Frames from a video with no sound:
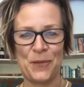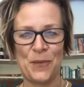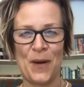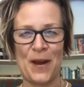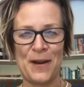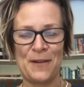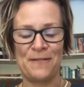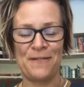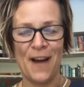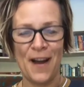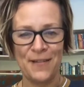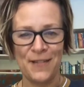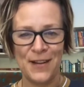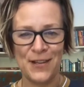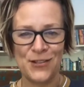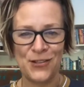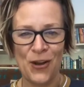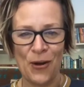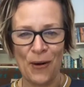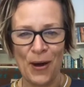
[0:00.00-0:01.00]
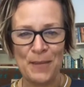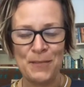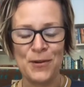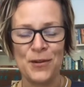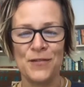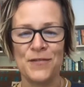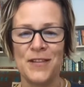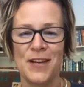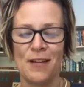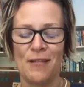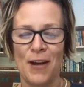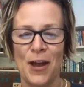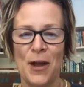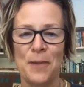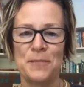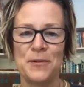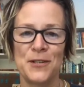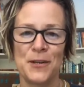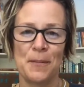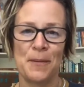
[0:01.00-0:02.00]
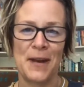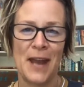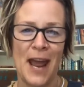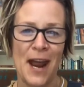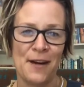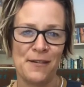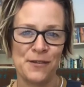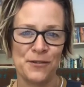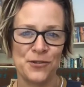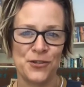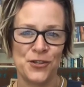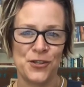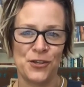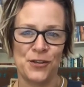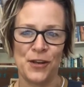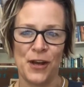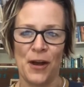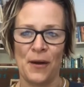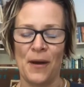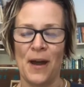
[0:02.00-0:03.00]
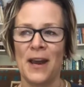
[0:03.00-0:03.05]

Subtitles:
When 5 years ago I moved here, I opened up an aerial studio,